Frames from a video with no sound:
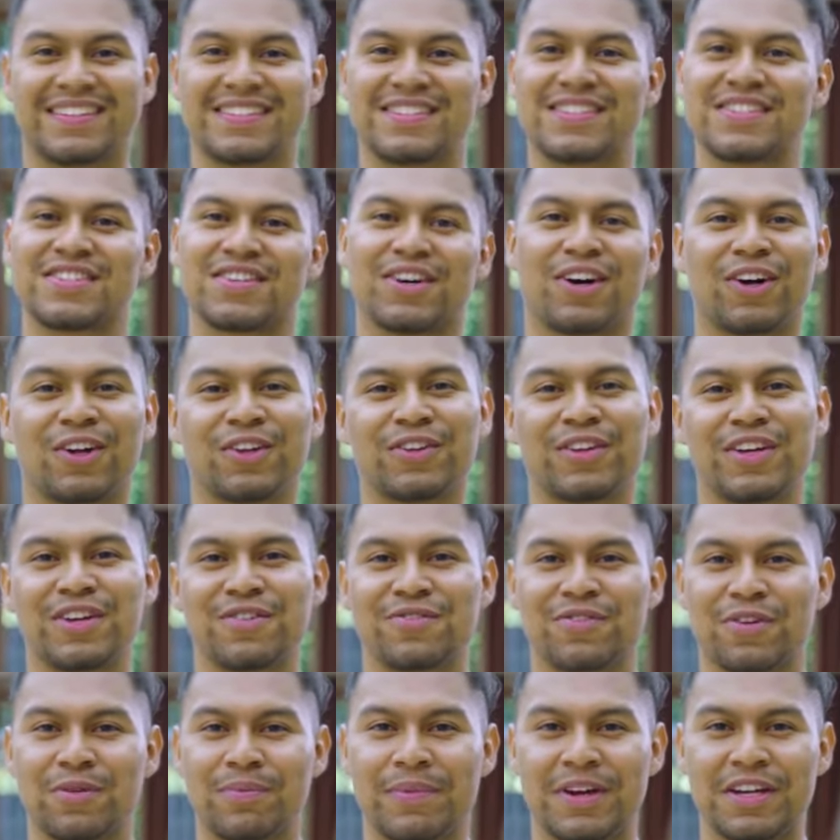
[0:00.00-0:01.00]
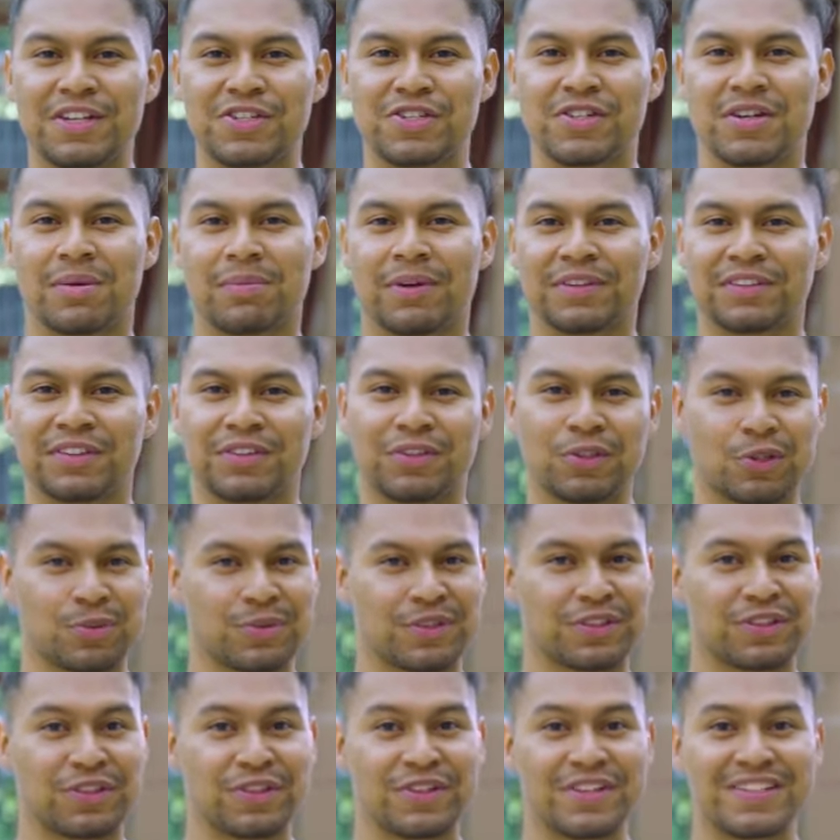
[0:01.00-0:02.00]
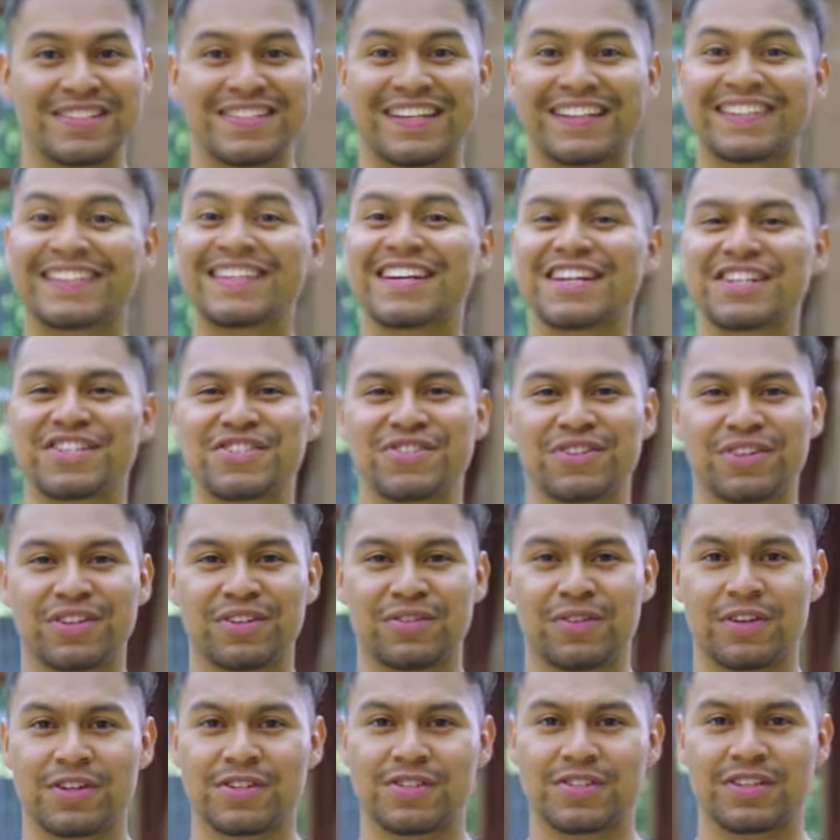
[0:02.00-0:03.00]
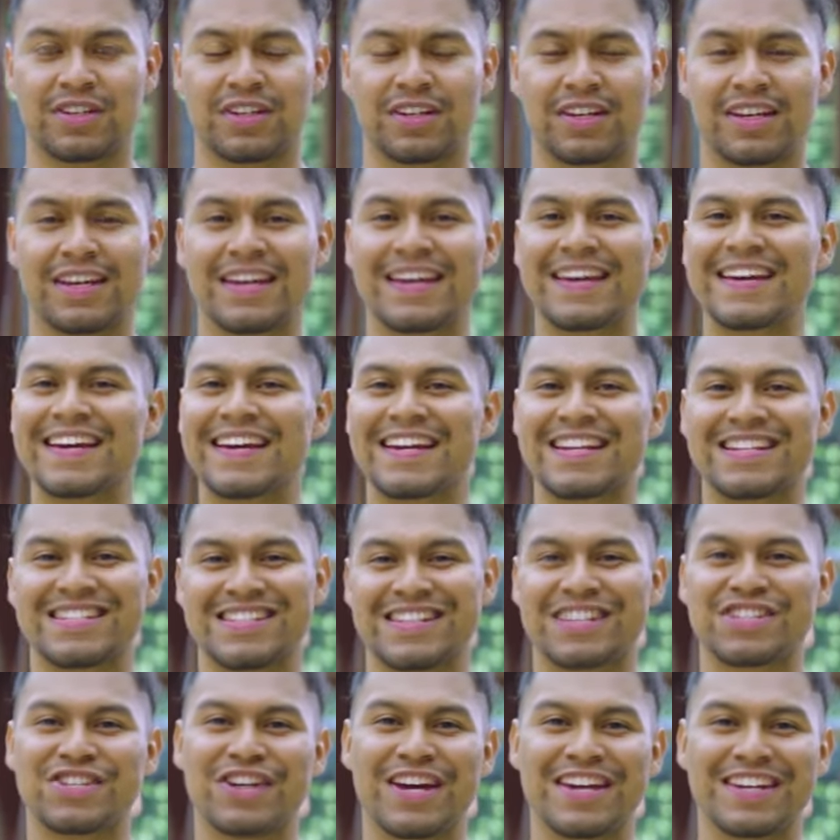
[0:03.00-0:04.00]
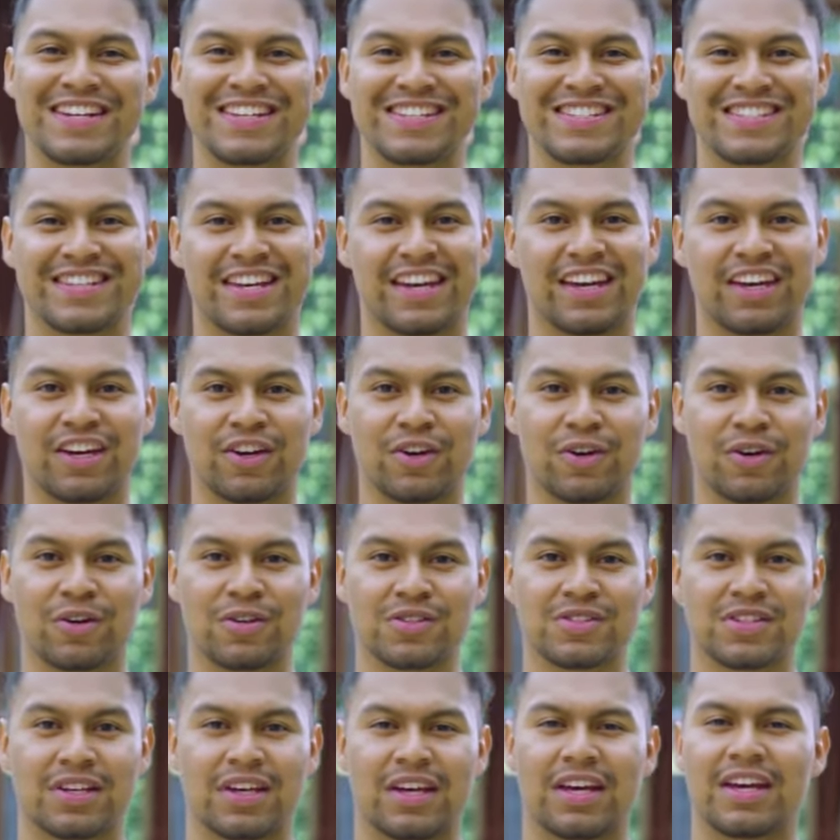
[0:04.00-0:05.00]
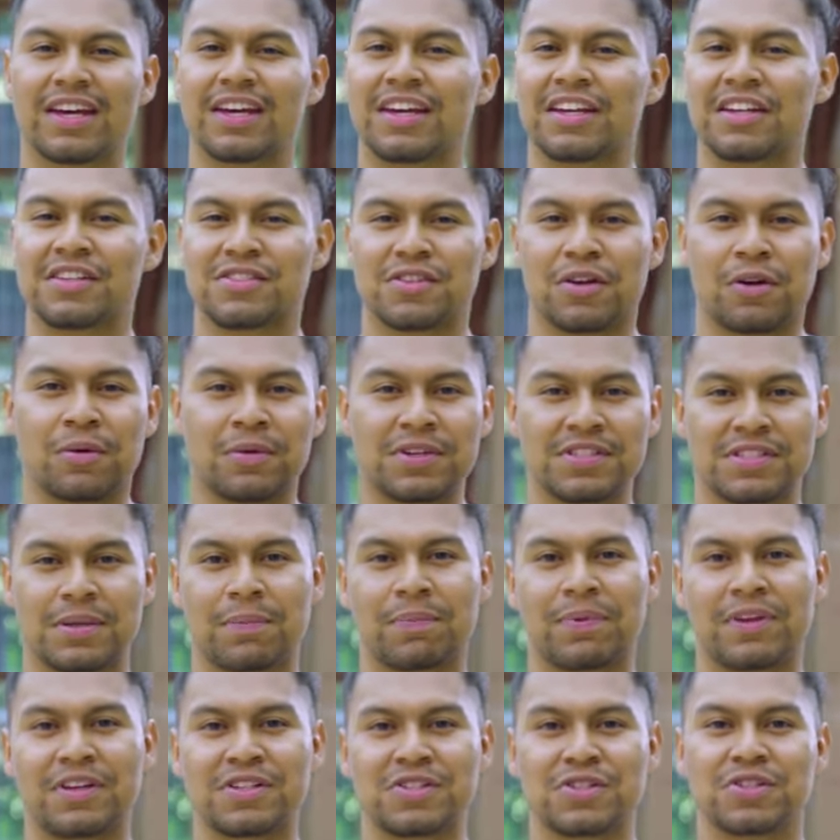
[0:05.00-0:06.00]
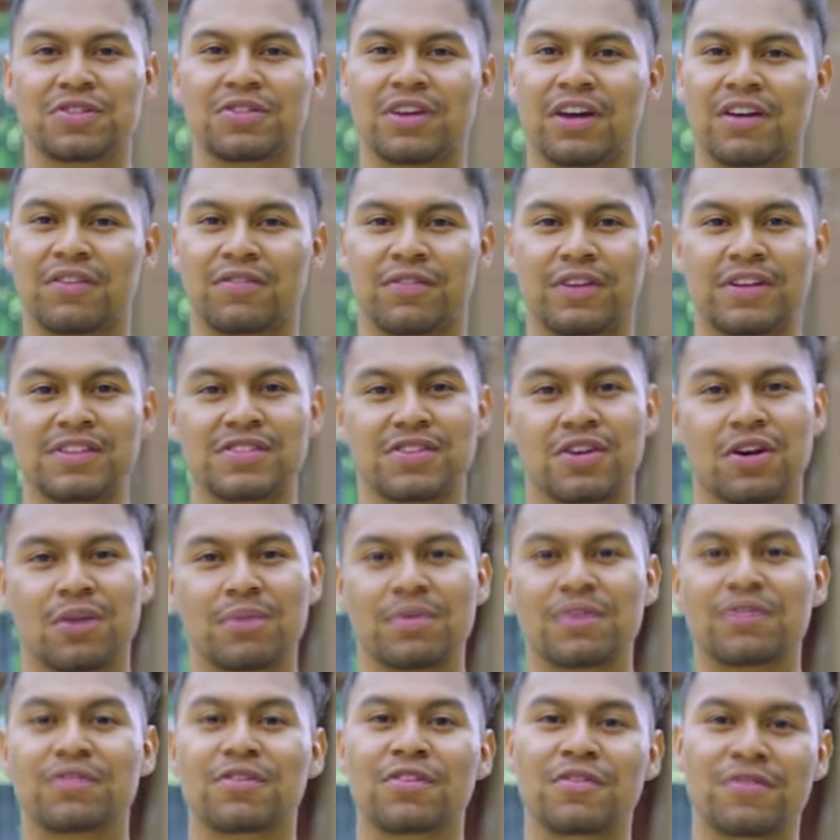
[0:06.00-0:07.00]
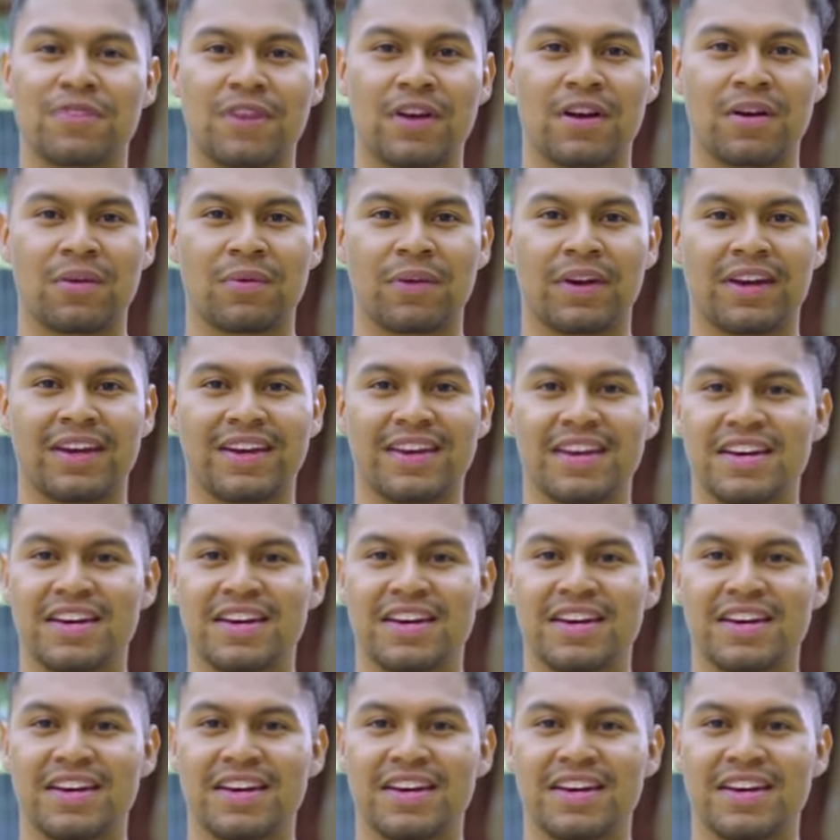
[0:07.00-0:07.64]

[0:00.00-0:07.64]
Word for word: this is all the information about the dormitories at Tianjin University. And as the Chinese saying goes, it is always a pleasure to have friends coming from far away.